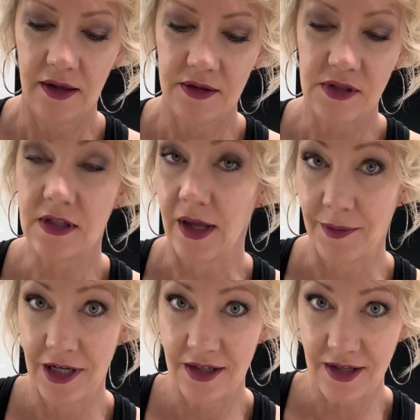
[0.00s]

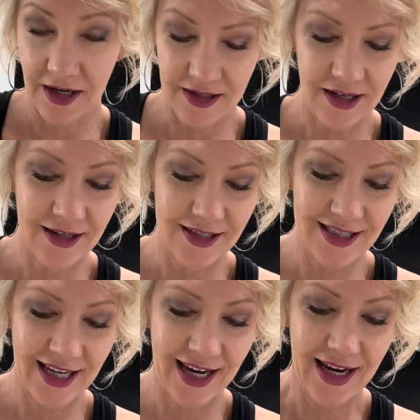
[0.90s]
sliminess, I guess I can
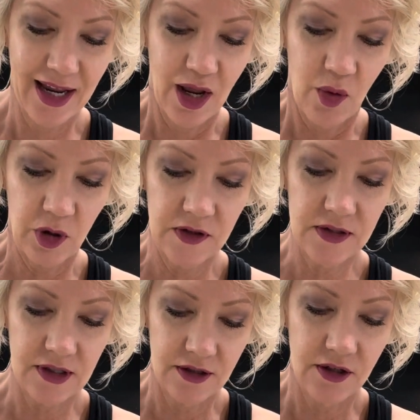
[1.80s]
say, but the
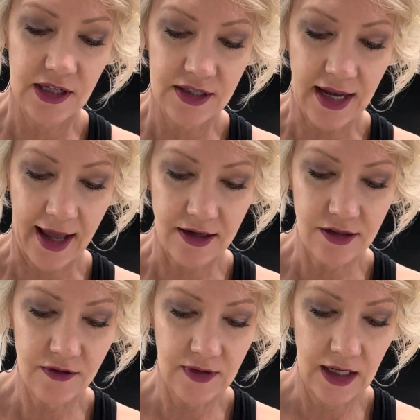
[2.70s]
starter is
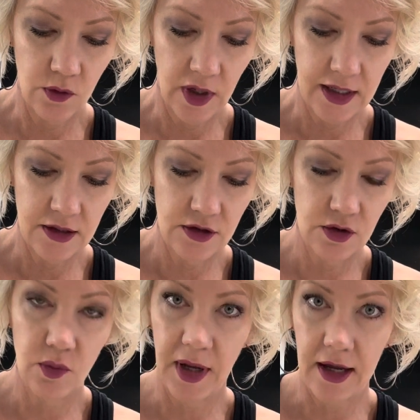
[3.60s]
active and ready
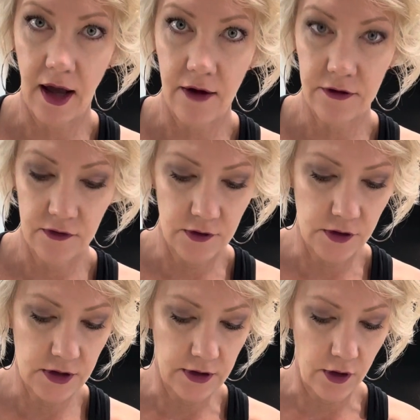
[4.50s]
to bake off the
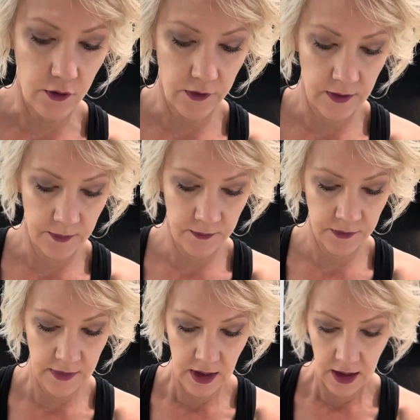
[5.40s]
first loaf.
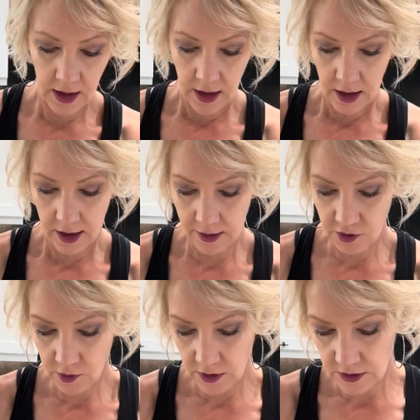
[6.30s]
I am
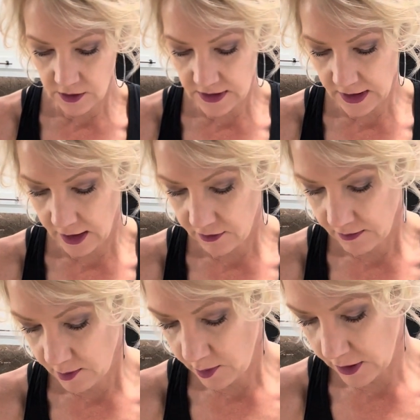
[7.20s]
going to save
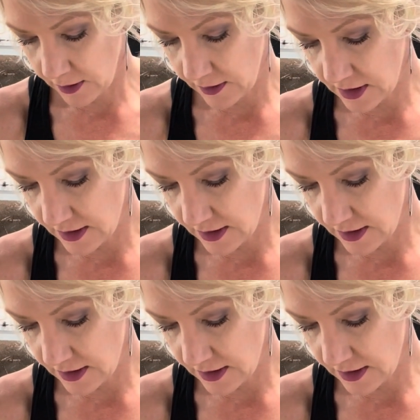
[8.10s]
part of this